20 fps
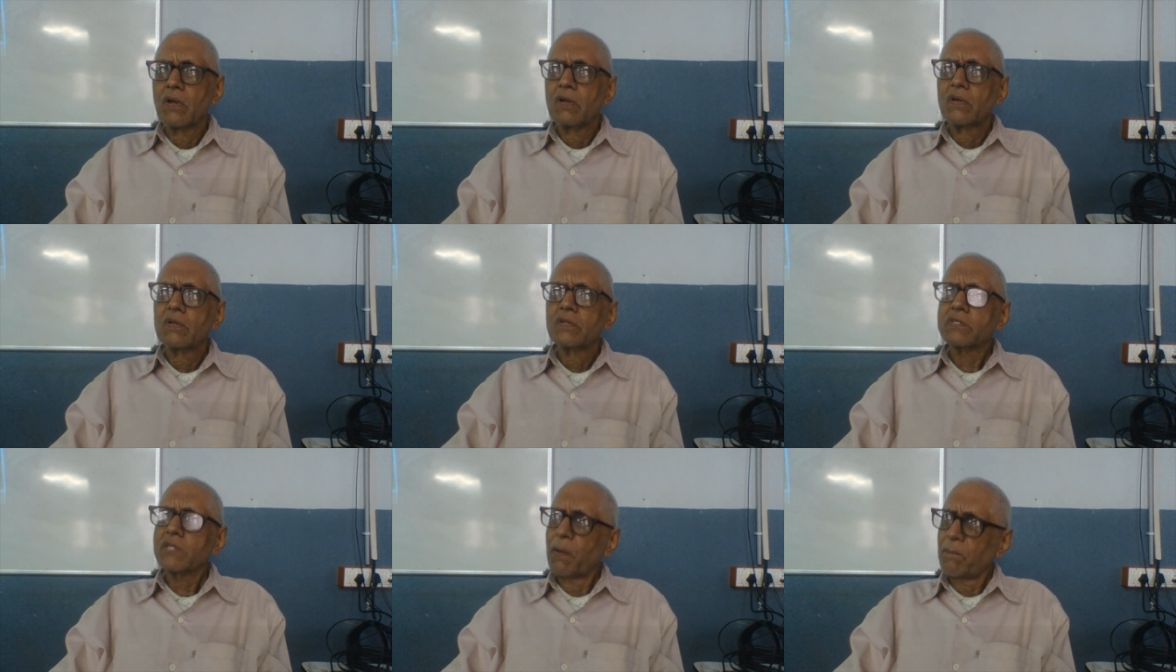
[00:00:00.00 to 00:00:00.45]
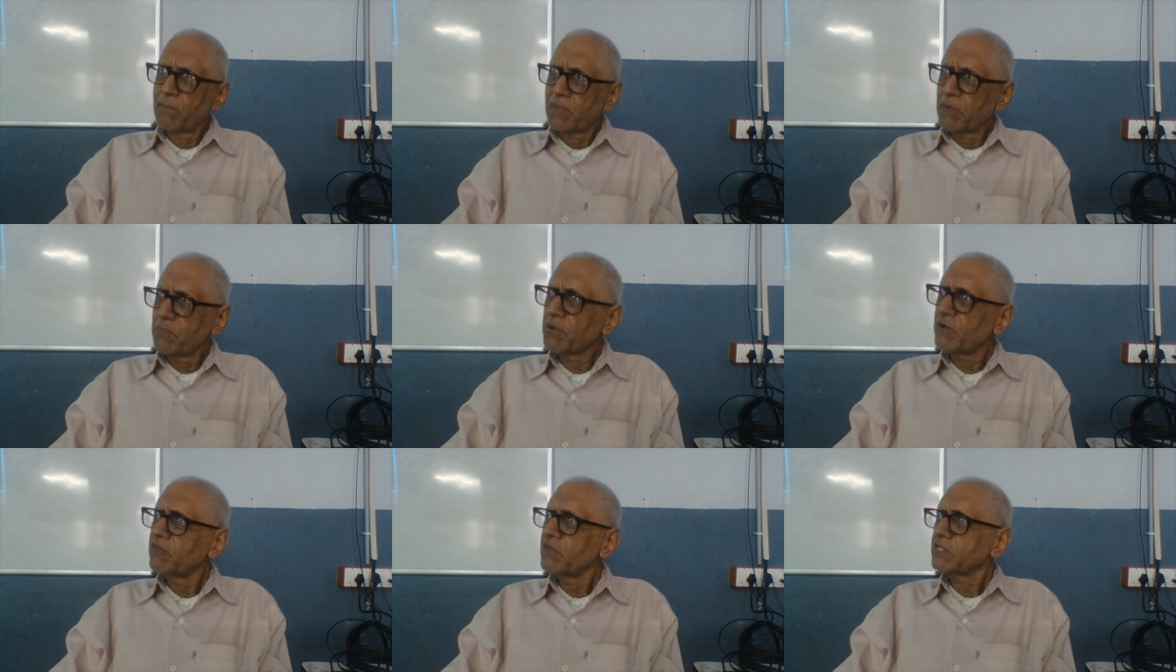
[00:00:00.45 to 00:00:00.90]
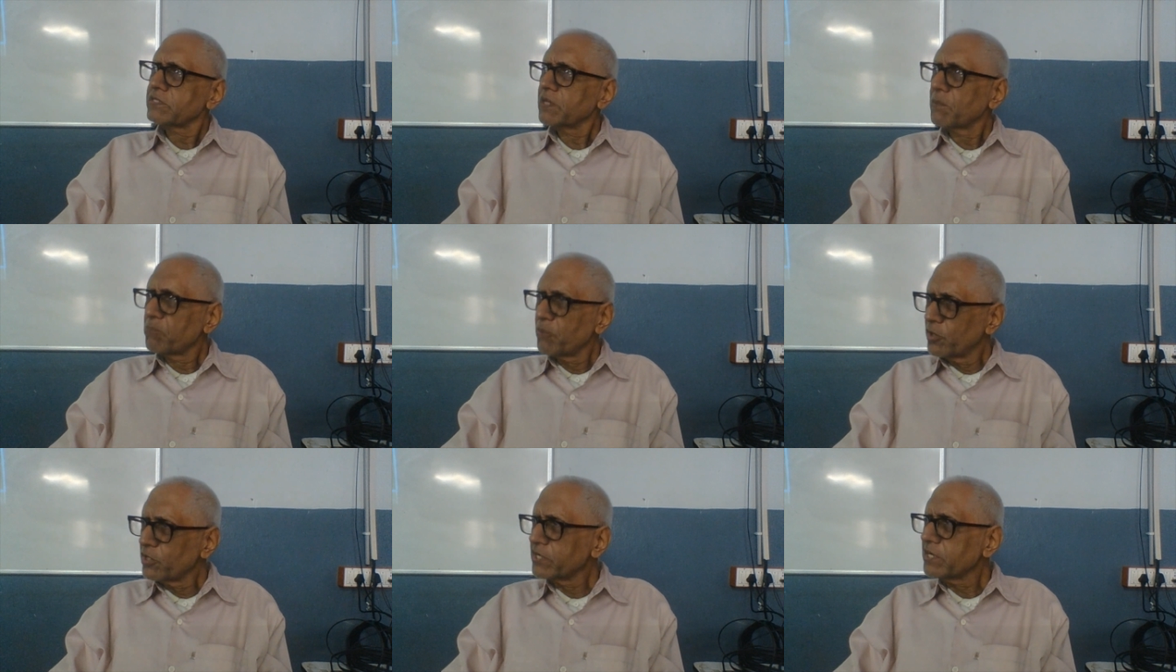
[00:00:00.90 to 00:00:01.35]
Some people will
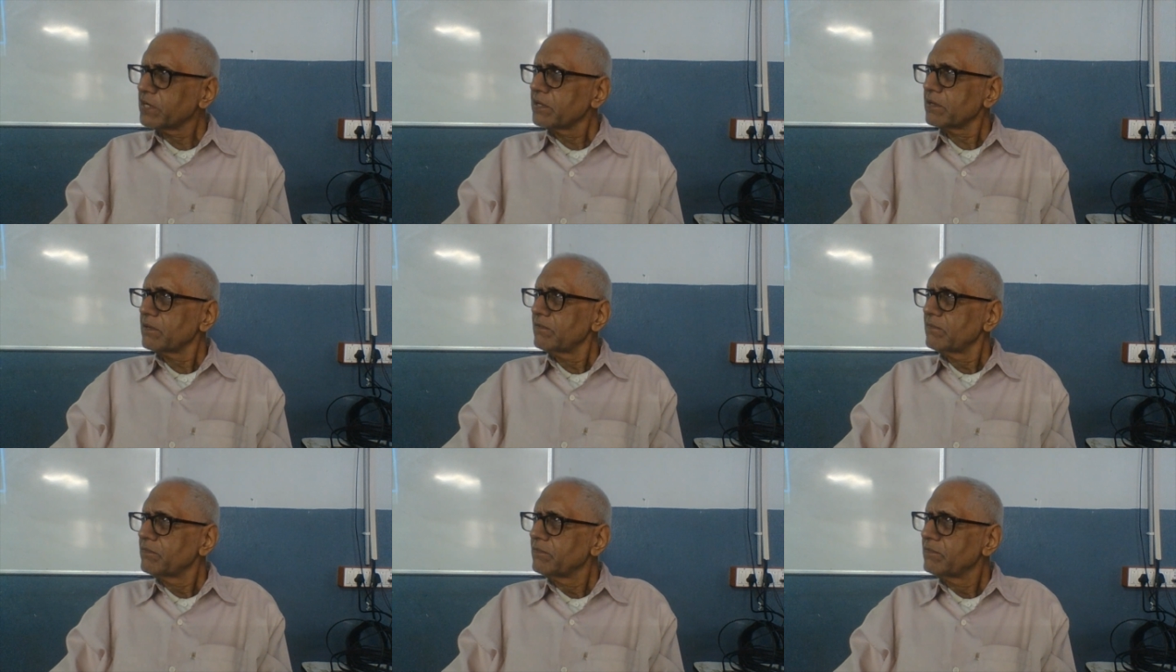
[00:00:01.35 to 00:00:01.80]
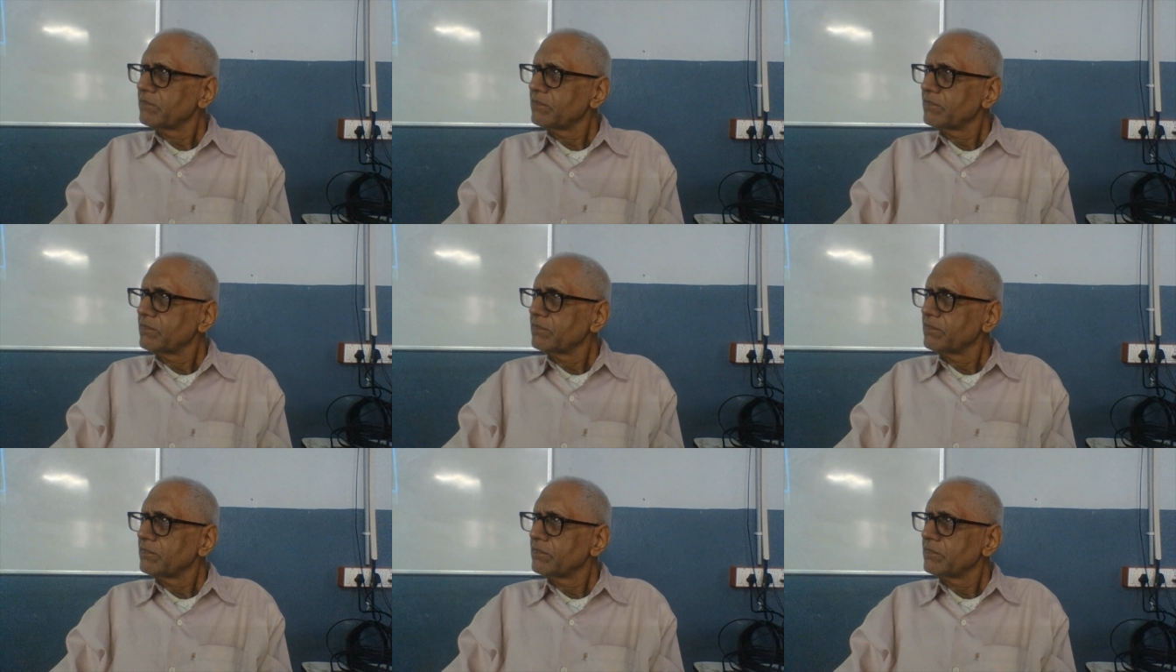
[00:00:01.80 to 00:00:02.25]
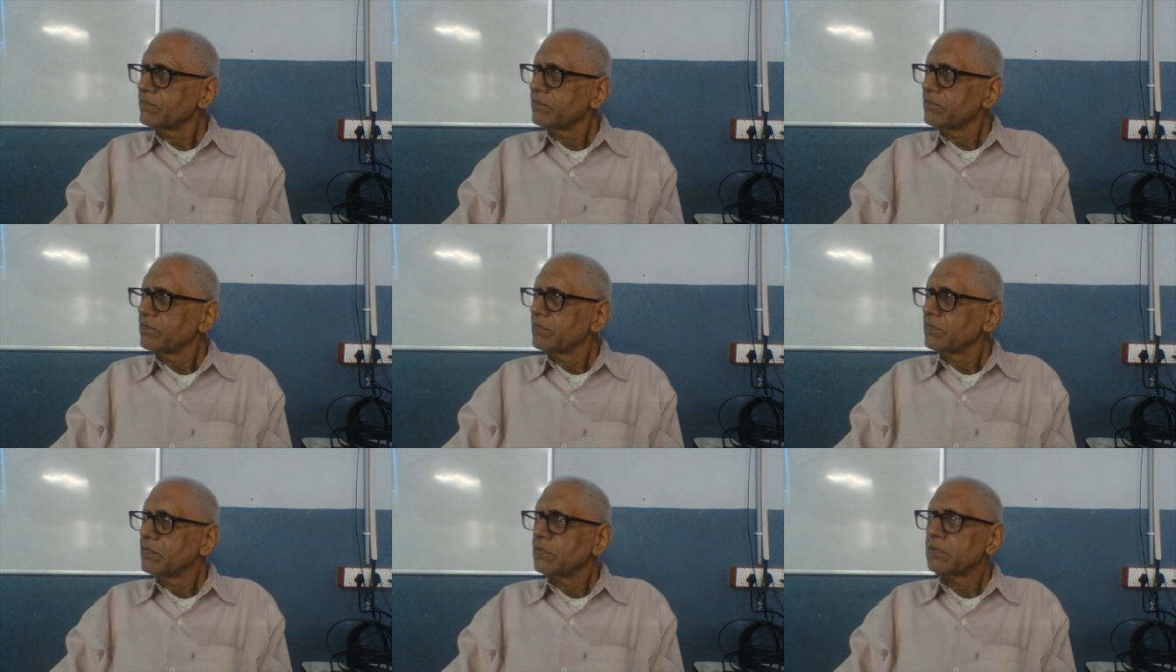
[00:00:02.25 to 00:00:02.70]
support it,
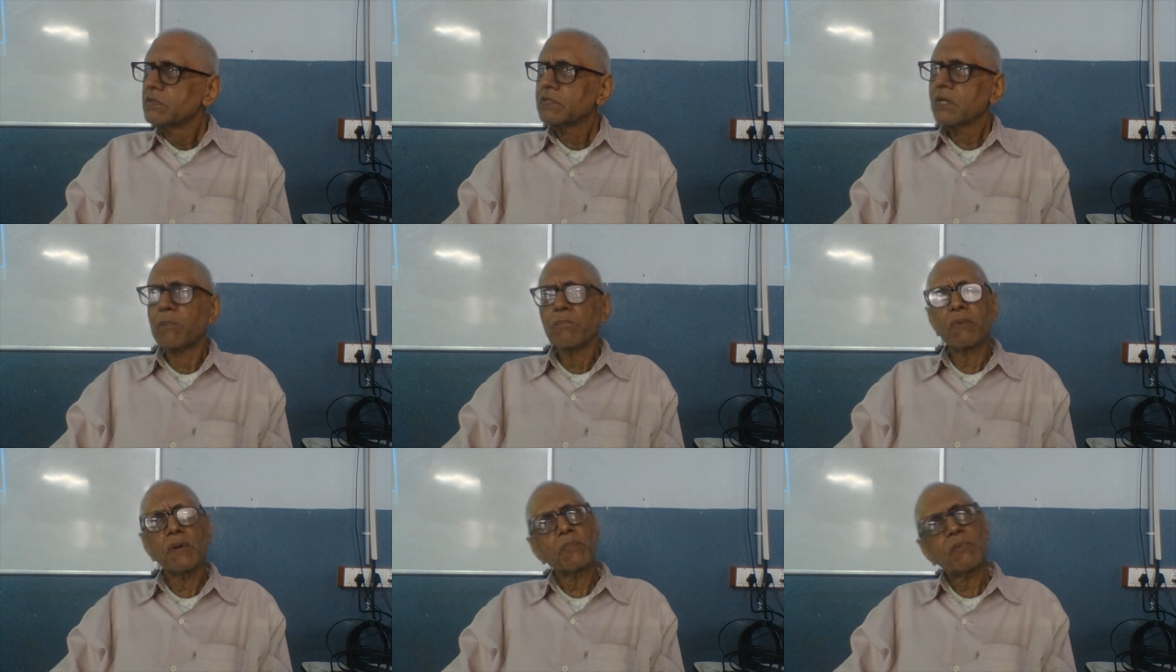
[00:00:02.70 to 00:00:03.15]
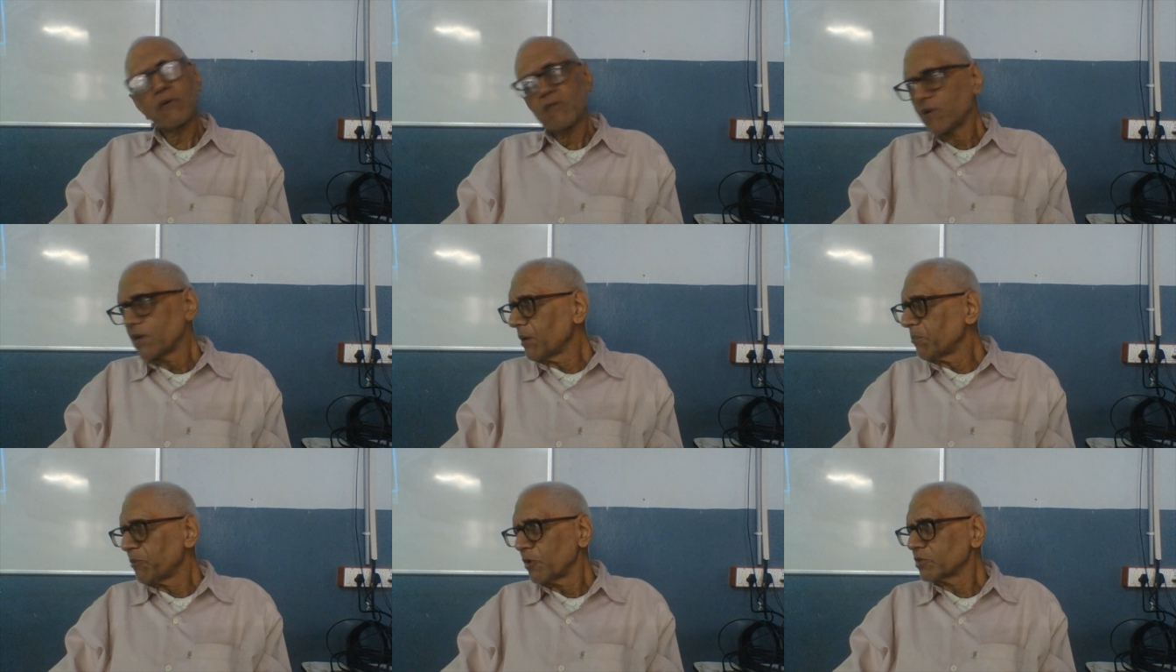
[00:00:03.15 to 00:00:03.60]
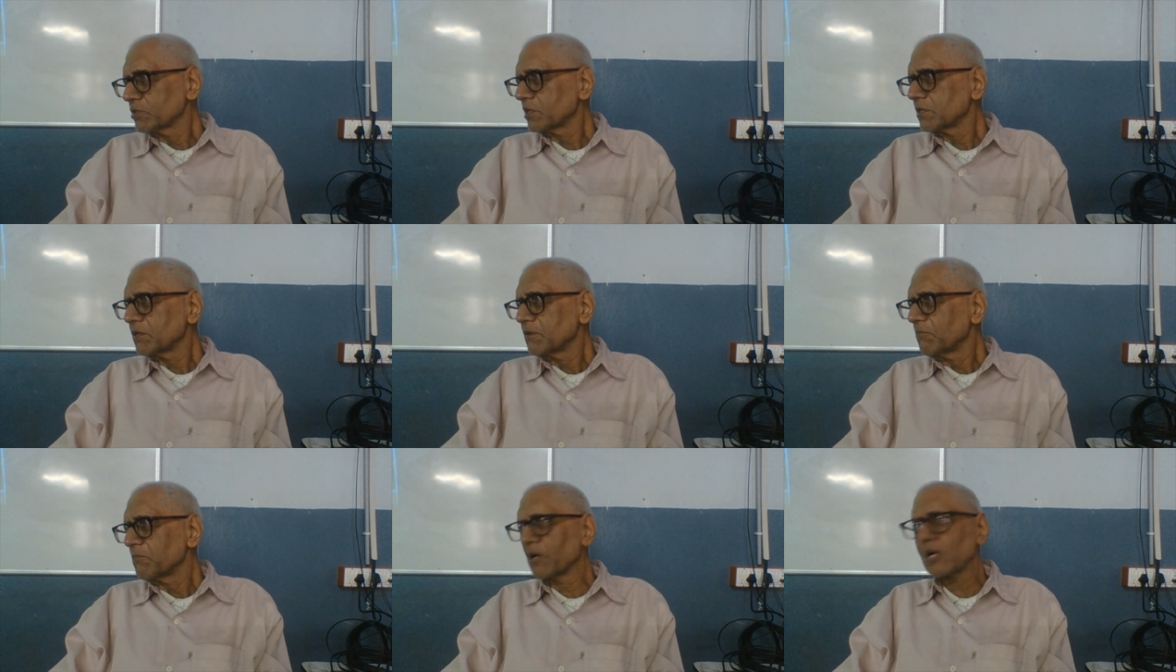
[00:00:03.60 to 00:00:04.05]
some people will oppose it,